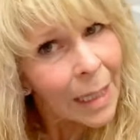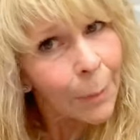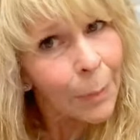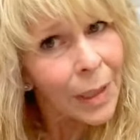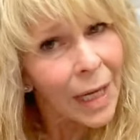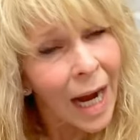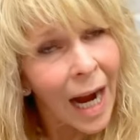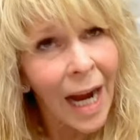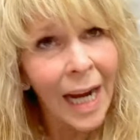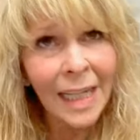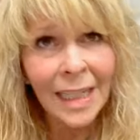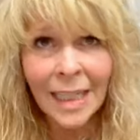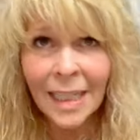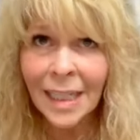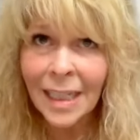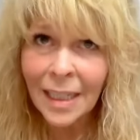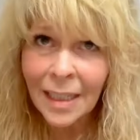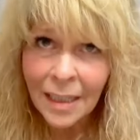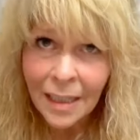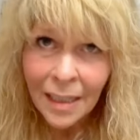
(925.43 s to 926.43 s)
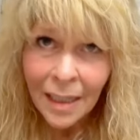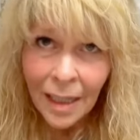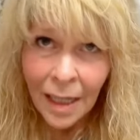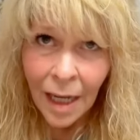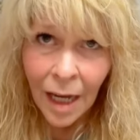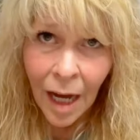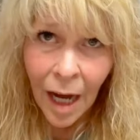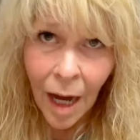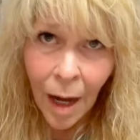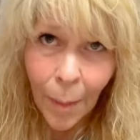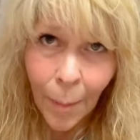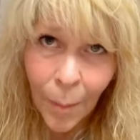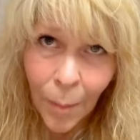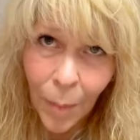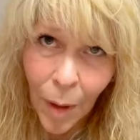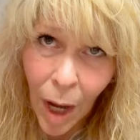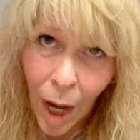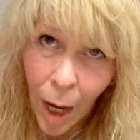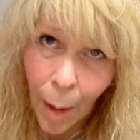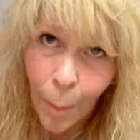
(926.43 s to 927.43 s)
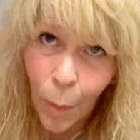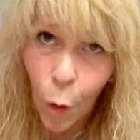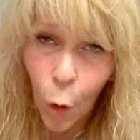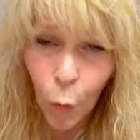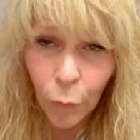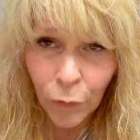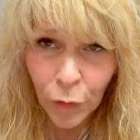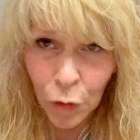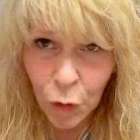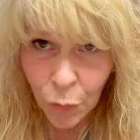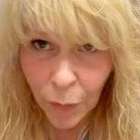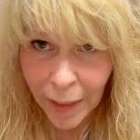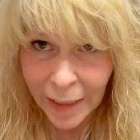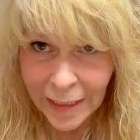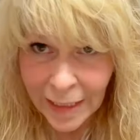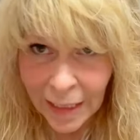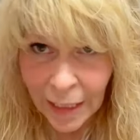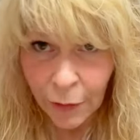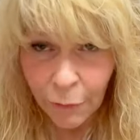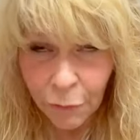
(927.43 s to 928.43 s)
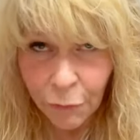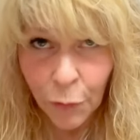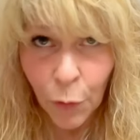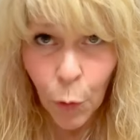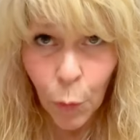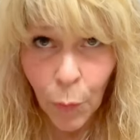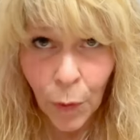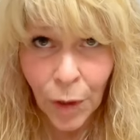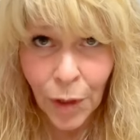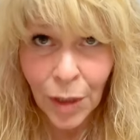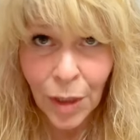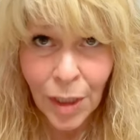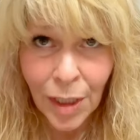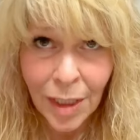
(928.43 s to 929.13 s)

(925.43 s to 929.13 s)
Behind you. I'm over direction at the way.